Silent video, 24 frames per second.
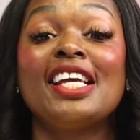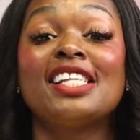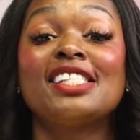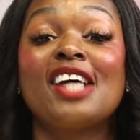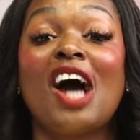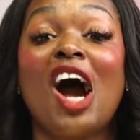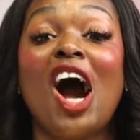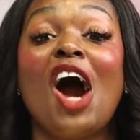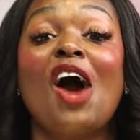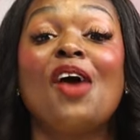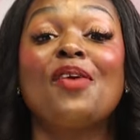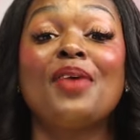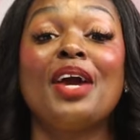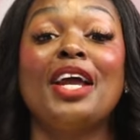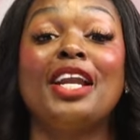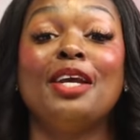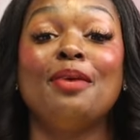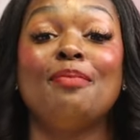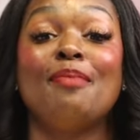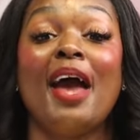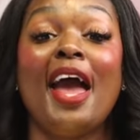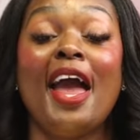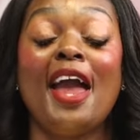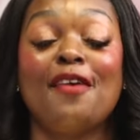is
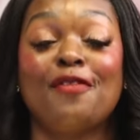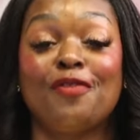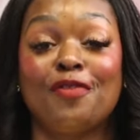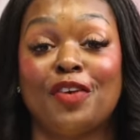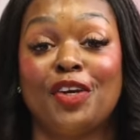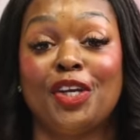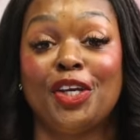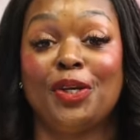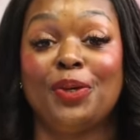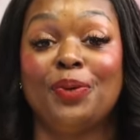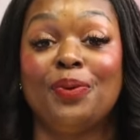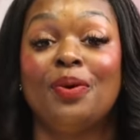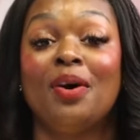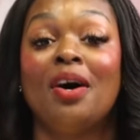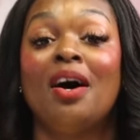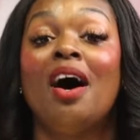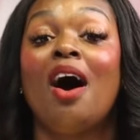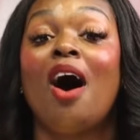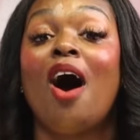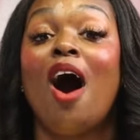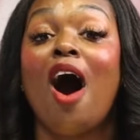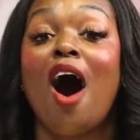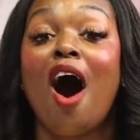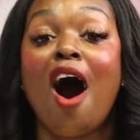already made for you.
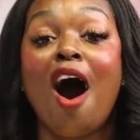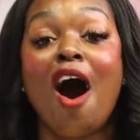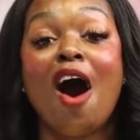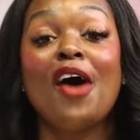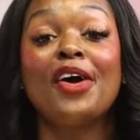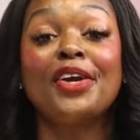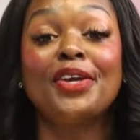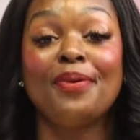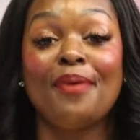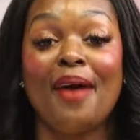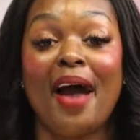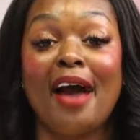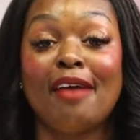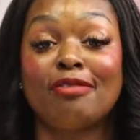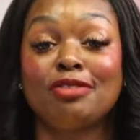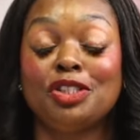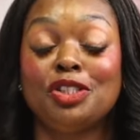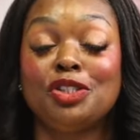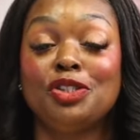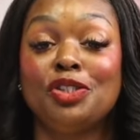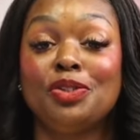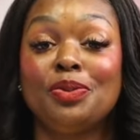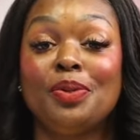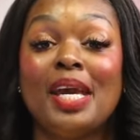All you have
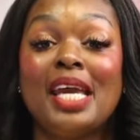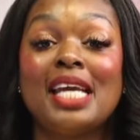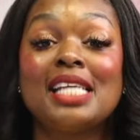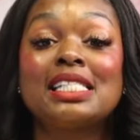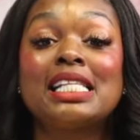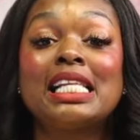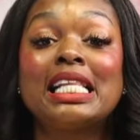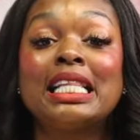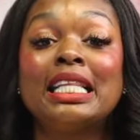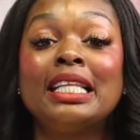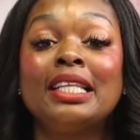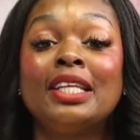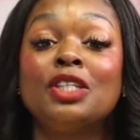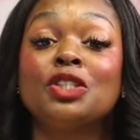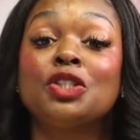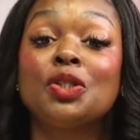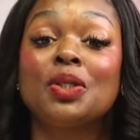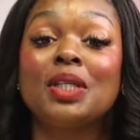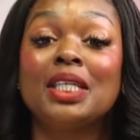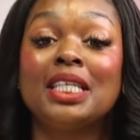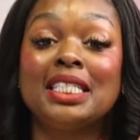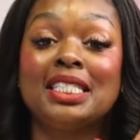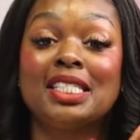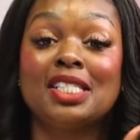to do is
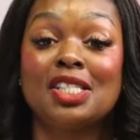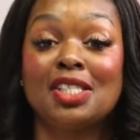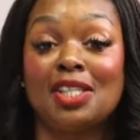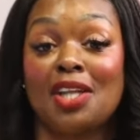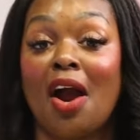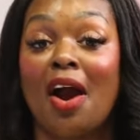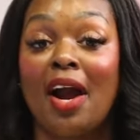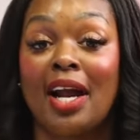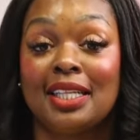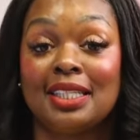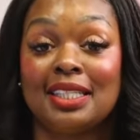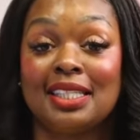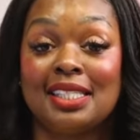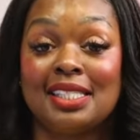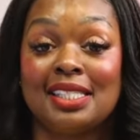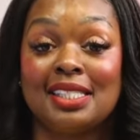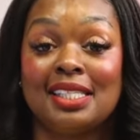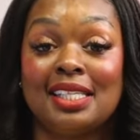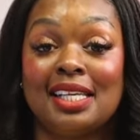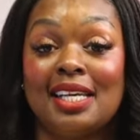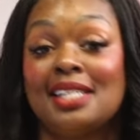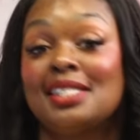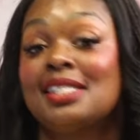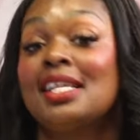literally start this,
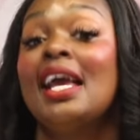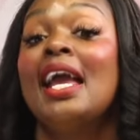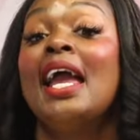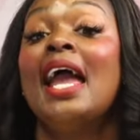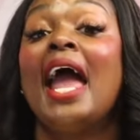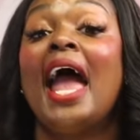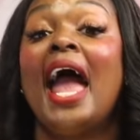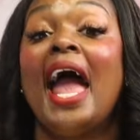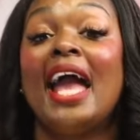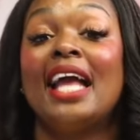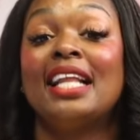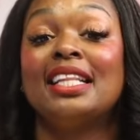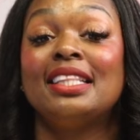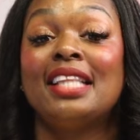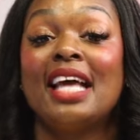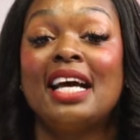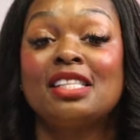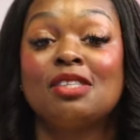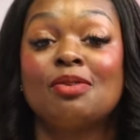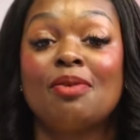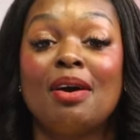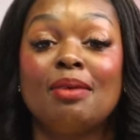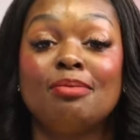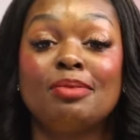sis. And
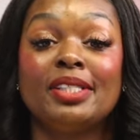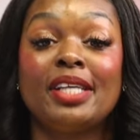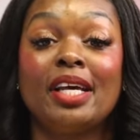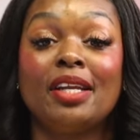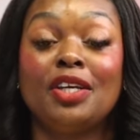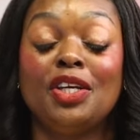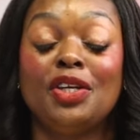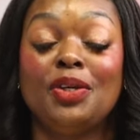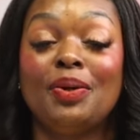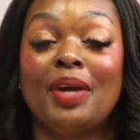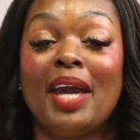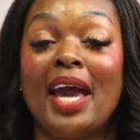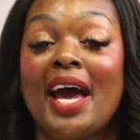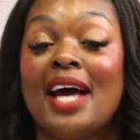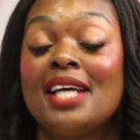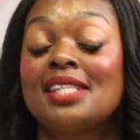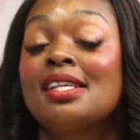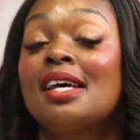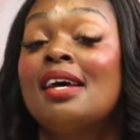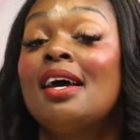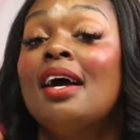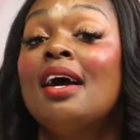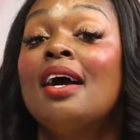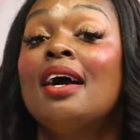that's why I'm telling you
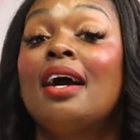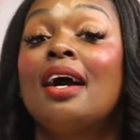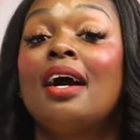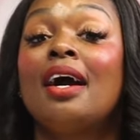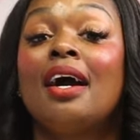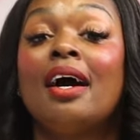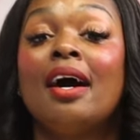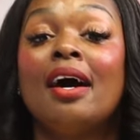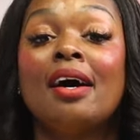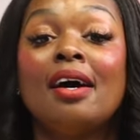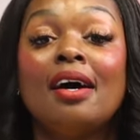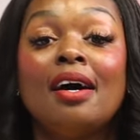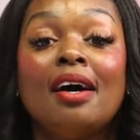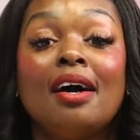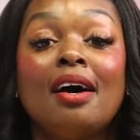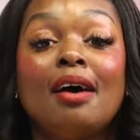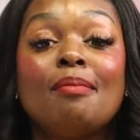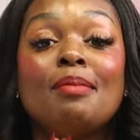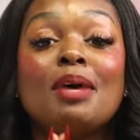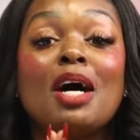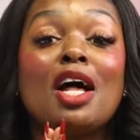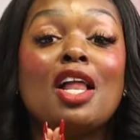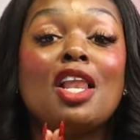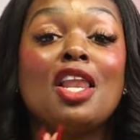guys,
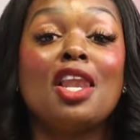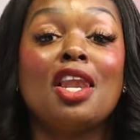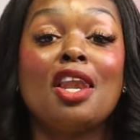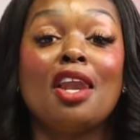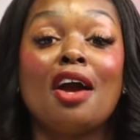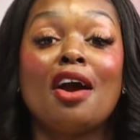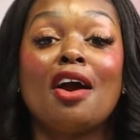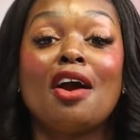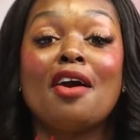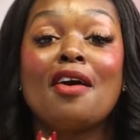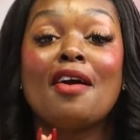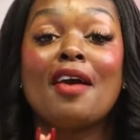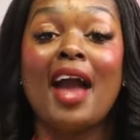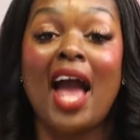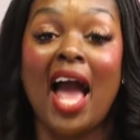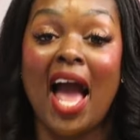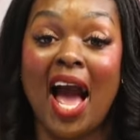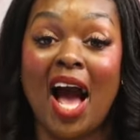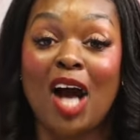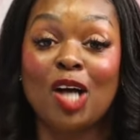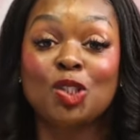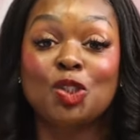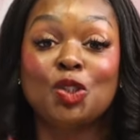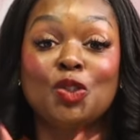come learn
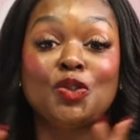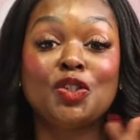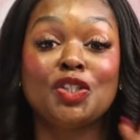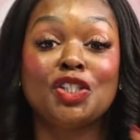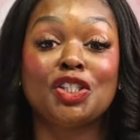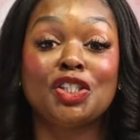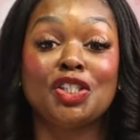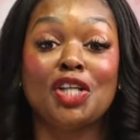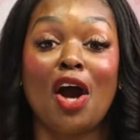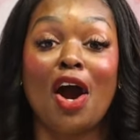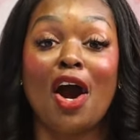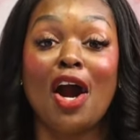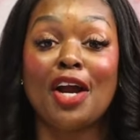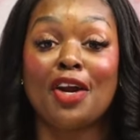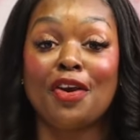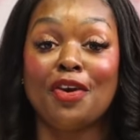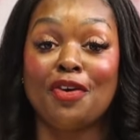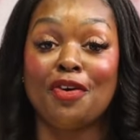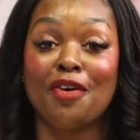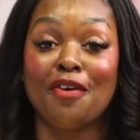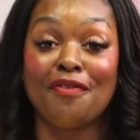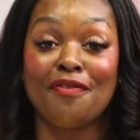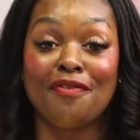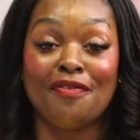how to start
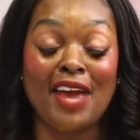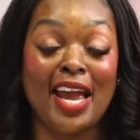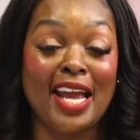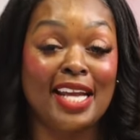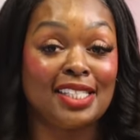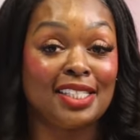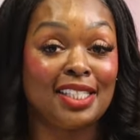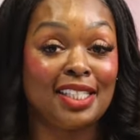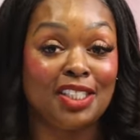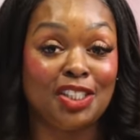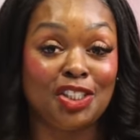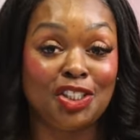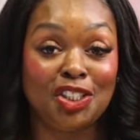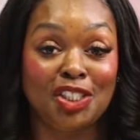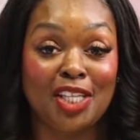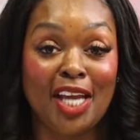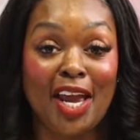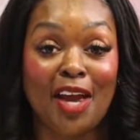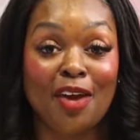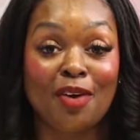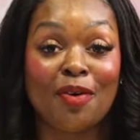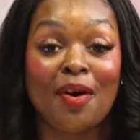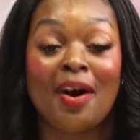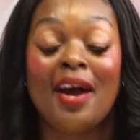your Faceless
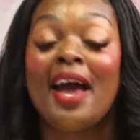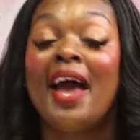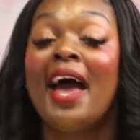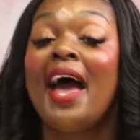channel